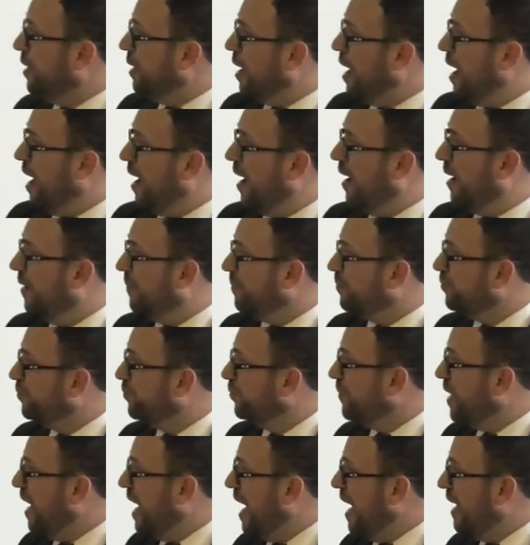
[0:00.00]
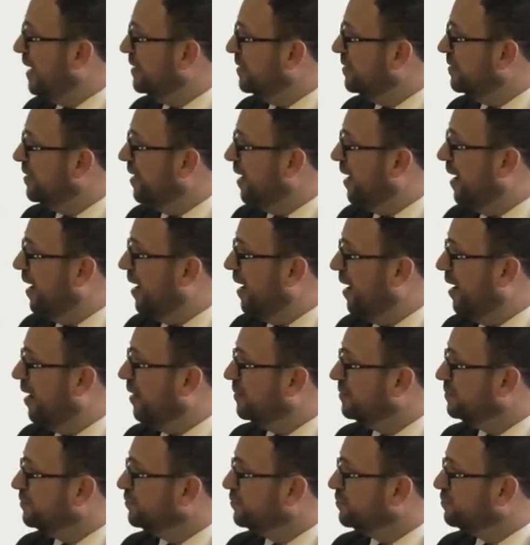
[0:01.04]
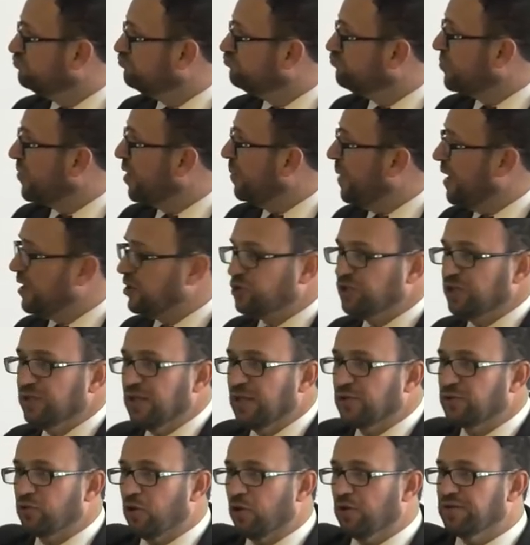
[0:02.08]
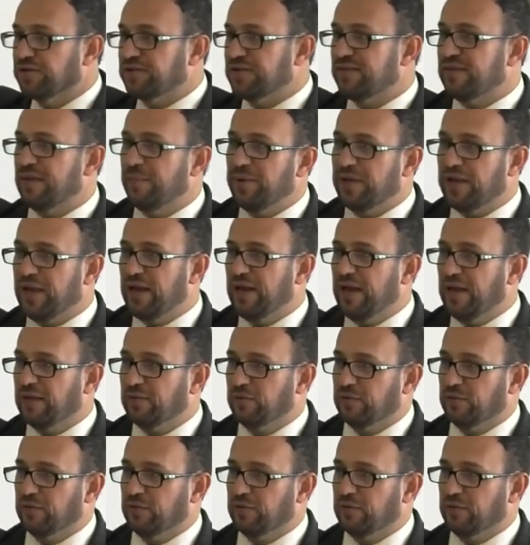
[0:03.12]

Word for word: You mentioned Antonios at the beginning.